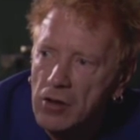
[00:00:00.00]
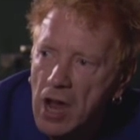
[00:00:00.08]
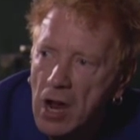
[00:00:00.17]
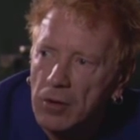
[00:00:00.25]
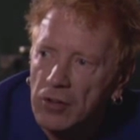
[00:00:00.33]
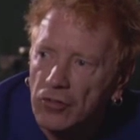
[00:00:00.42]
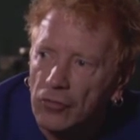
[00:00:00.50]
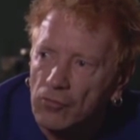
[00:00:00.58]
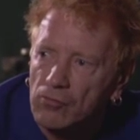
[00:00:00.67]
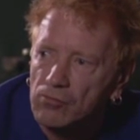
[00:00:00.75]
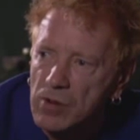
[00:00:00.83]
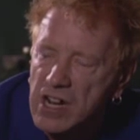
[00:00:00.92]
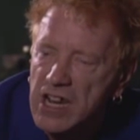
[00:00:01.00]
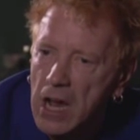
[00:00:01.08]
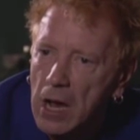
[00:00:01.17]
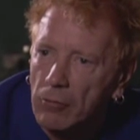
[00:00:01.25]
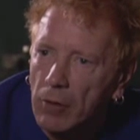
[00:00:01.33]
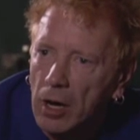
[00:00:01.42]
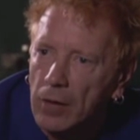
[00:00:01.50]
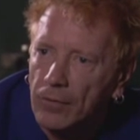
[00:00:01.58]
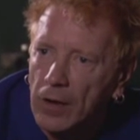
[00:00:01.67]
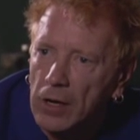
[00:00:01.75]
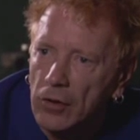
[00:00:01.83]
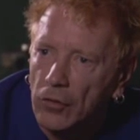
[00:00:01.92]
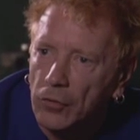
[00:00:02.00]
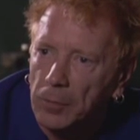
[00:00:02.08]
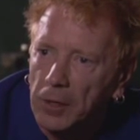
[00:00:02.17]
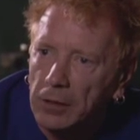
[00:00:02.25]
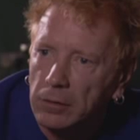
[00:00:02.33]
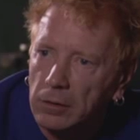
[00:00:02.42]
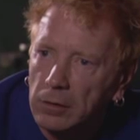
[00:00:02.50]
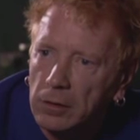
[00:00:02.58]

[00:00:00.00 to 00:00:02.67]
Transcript: now it just really outright offends me